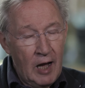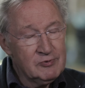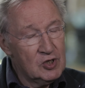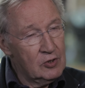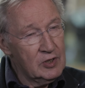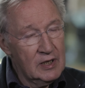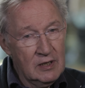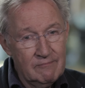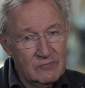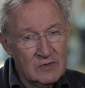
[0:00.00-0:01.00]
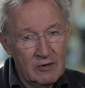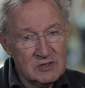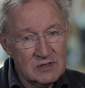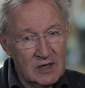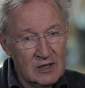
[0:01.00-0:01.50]
Absolutely.
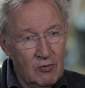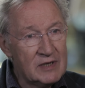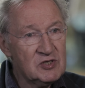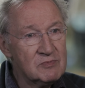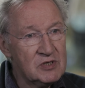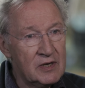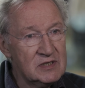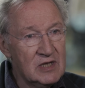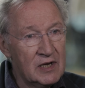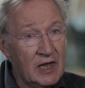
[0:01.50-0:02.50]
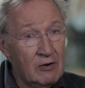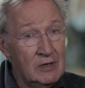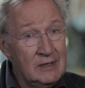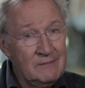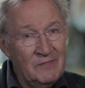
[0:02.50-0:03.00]
There's quite some studies done
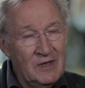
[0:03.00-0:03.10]
now.